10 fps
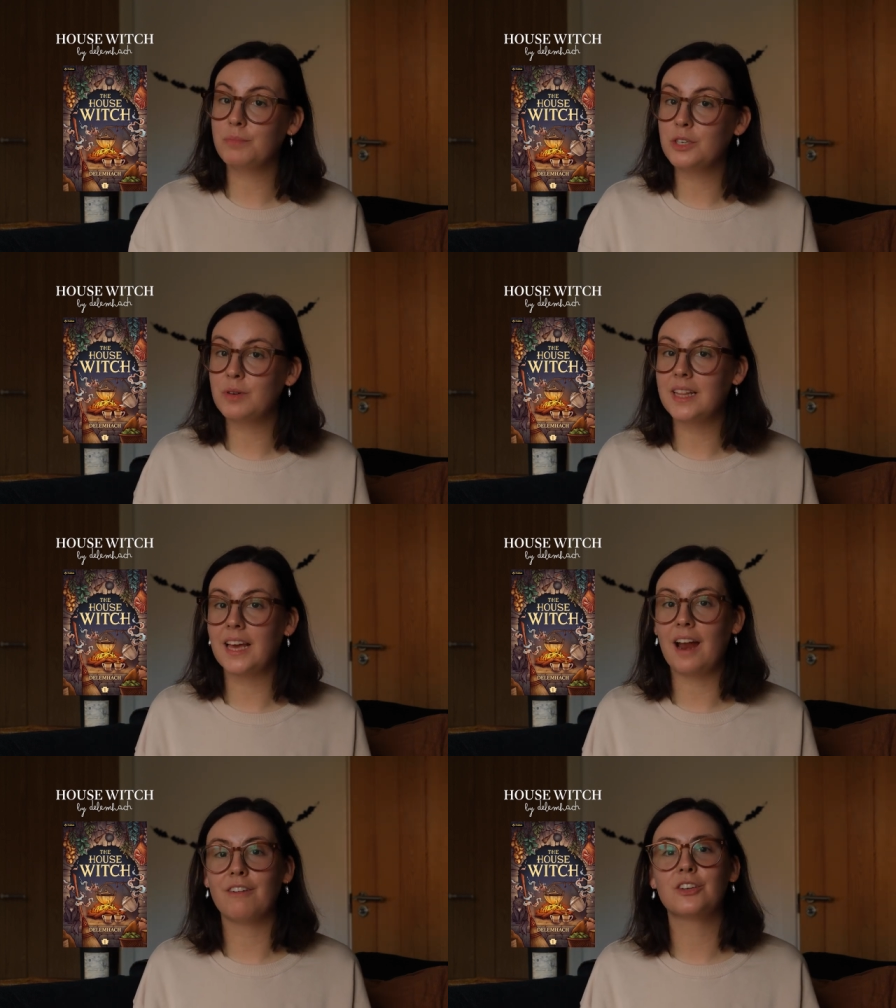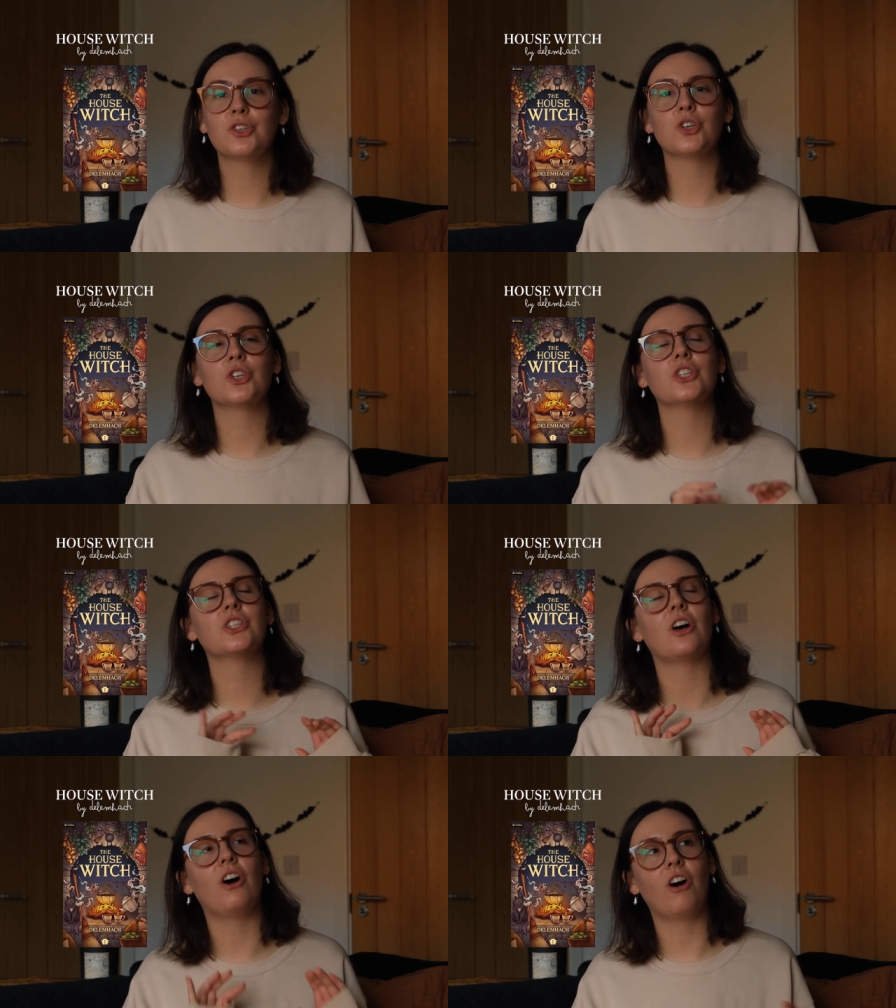between the
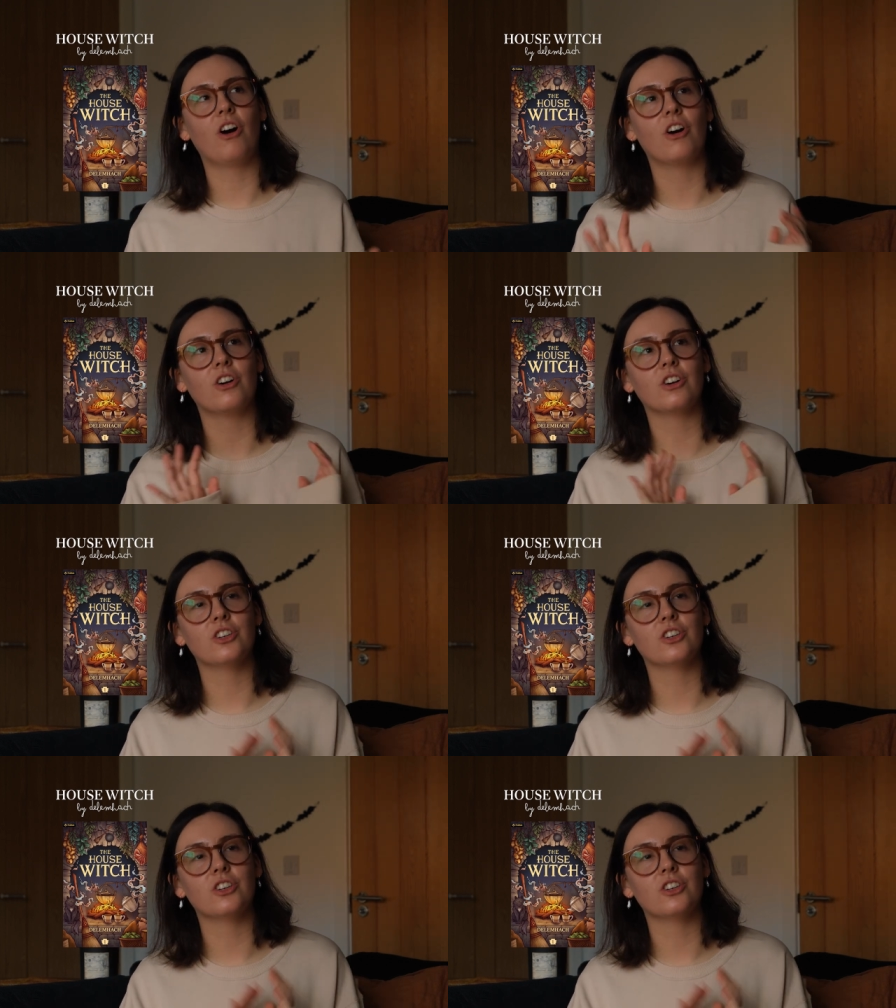characters are